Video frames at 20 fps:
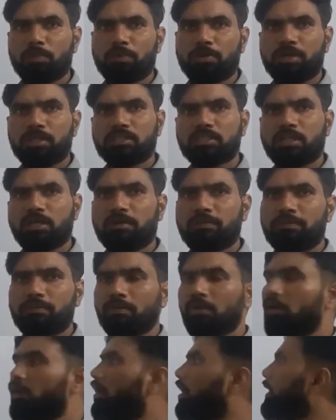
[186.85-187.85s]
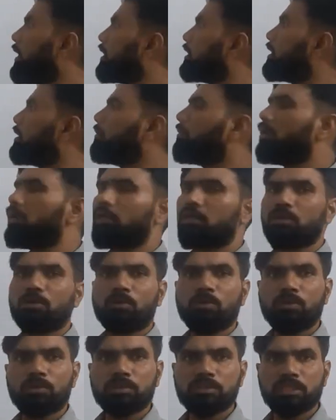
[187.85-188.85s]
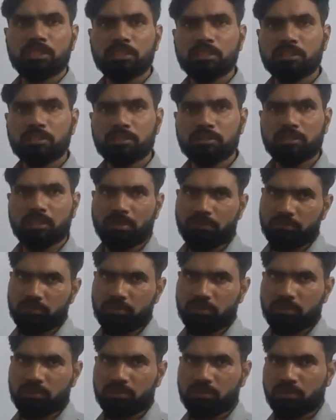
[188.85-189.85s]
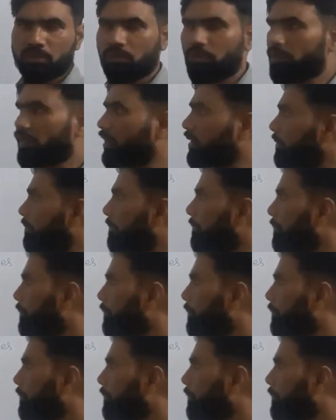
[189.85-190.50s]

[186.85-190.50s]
Production of nothing but goods and services. Okay.